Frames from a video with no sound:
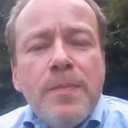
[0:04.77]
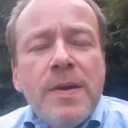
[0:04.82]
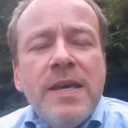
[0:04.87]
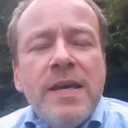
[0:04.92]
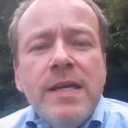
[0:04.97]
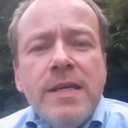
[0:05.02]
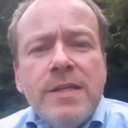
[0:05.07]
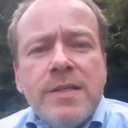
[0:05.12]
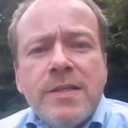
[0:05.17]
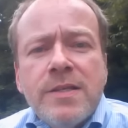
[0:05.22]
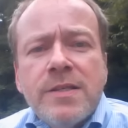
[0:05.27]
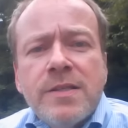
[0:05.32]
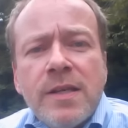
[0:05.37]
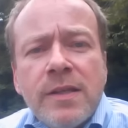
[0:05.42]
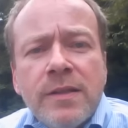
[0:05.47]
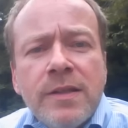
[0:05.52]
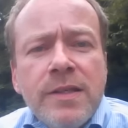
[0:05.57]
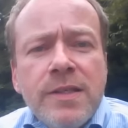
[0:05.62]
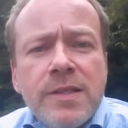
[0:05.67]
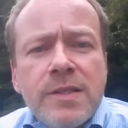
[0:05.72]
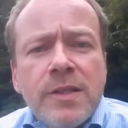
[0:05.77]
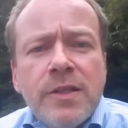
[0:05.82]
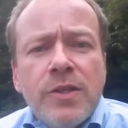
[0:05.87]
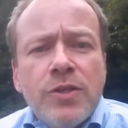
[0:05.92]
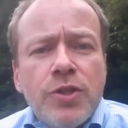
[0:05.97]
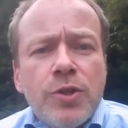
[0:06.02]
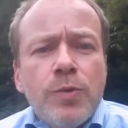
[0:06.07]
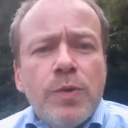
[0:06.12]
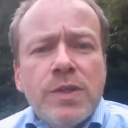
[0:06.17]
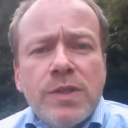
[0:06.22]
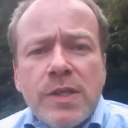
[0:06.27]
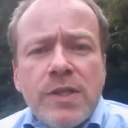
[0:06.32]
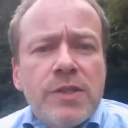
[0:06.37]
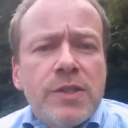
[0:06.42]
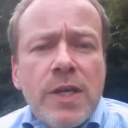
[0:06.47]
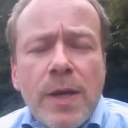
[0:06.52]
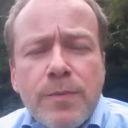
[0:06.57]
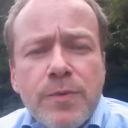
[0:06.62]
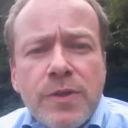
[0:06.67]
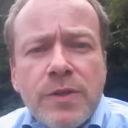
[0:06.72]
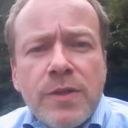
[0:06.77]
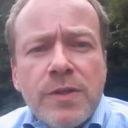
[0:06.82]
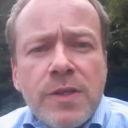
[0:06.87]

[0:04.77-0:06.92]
peace, at least in the Jewish conception,